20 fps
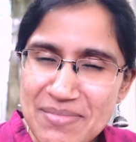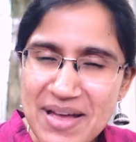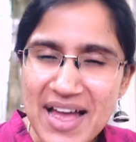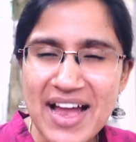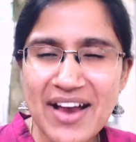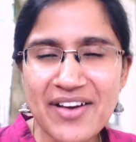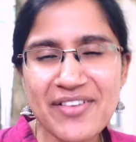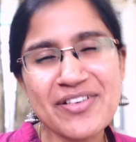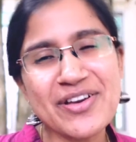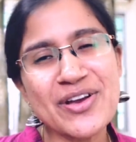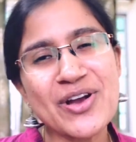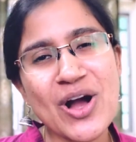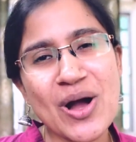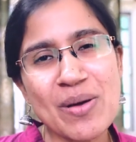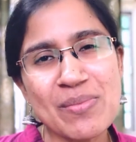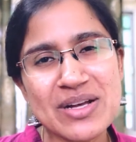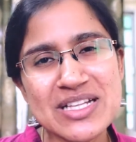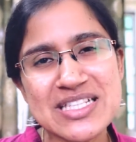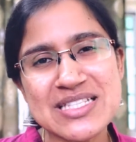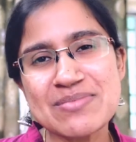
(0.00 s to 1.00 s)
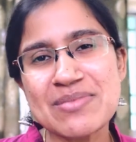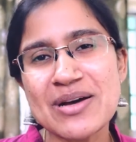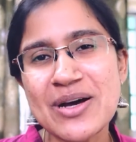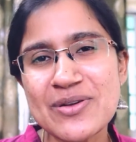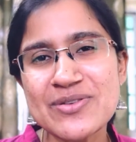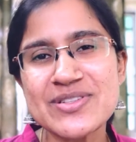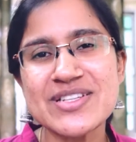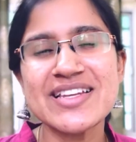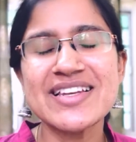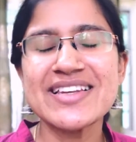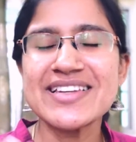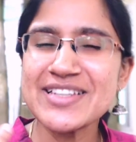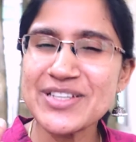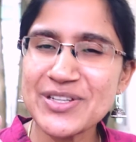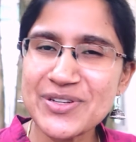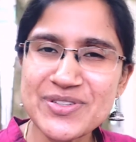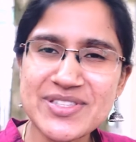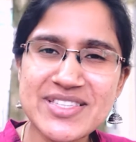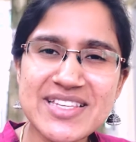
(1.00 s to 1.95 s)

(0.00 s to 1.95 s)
angry comments about it,